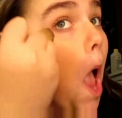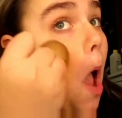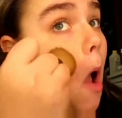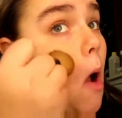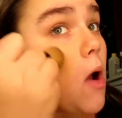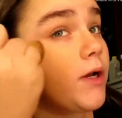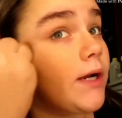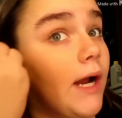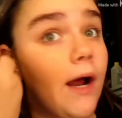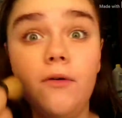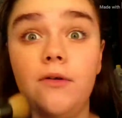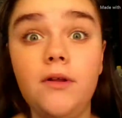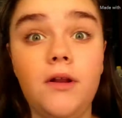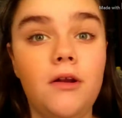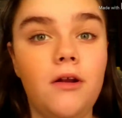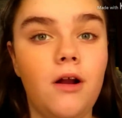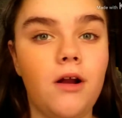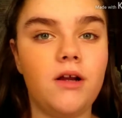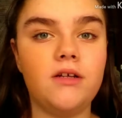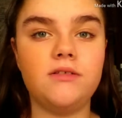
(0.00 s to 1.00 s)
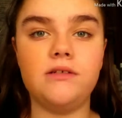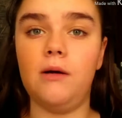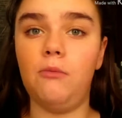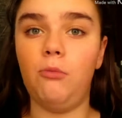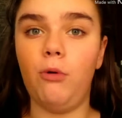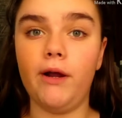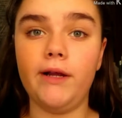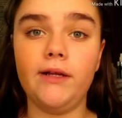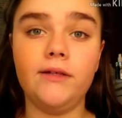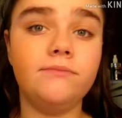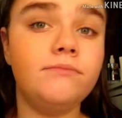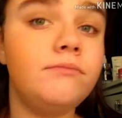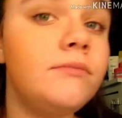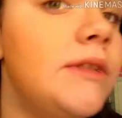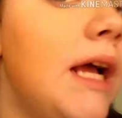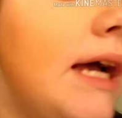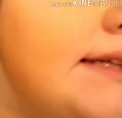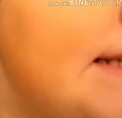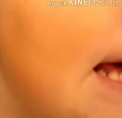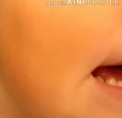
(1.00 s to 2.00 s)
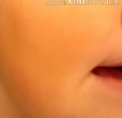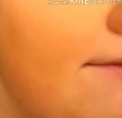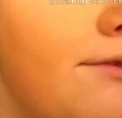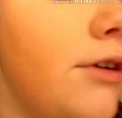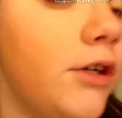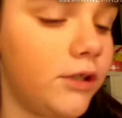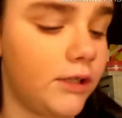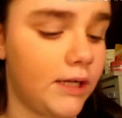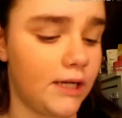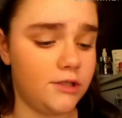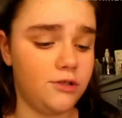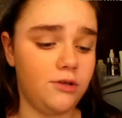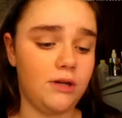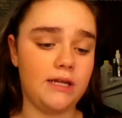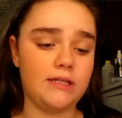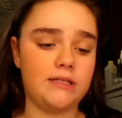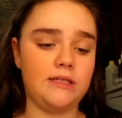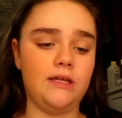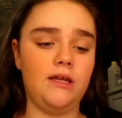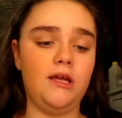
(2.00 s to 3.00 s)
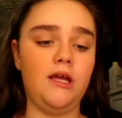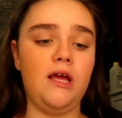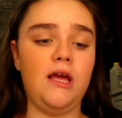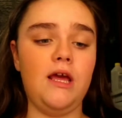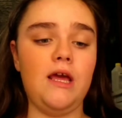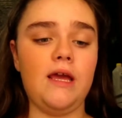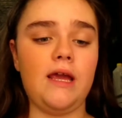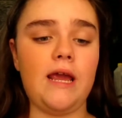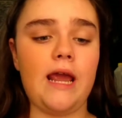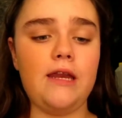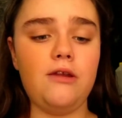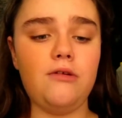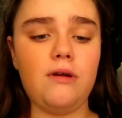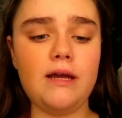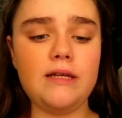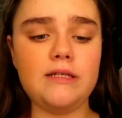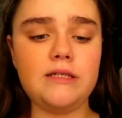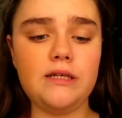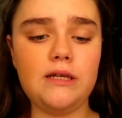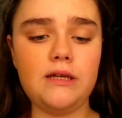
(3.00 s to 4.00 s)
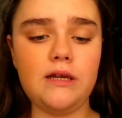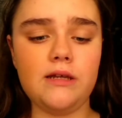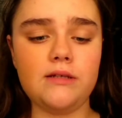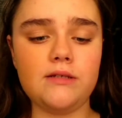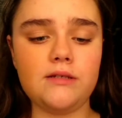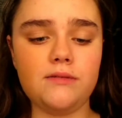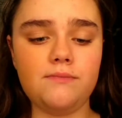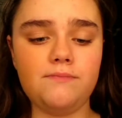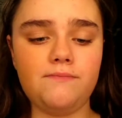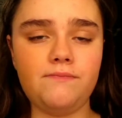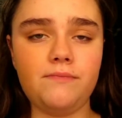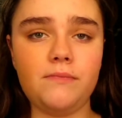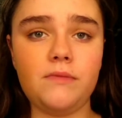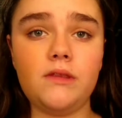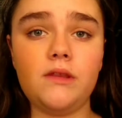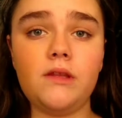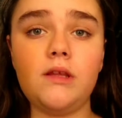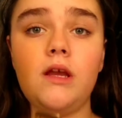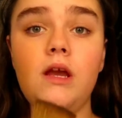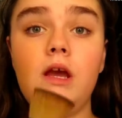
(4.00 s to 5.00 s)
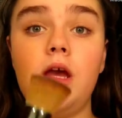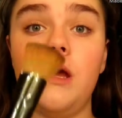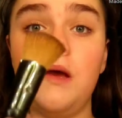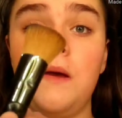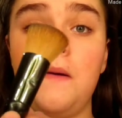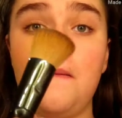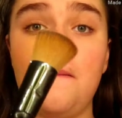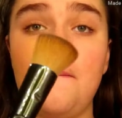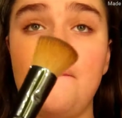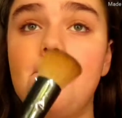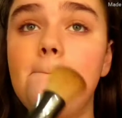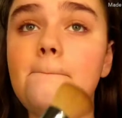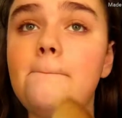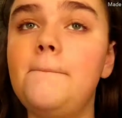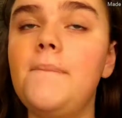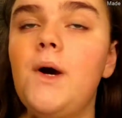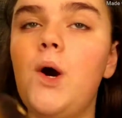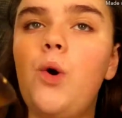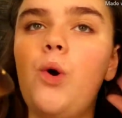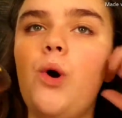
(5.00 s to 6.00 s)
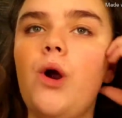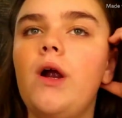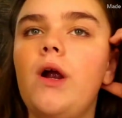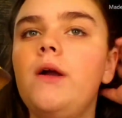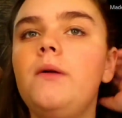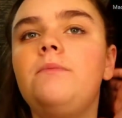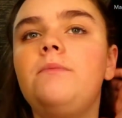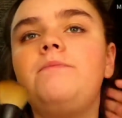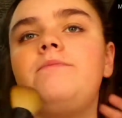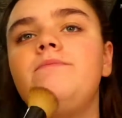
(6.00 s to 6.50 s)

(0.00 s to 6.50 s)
Which I don't need it dark because I'm white. As ever. Because you guys see. Can you guys see? Yes. More.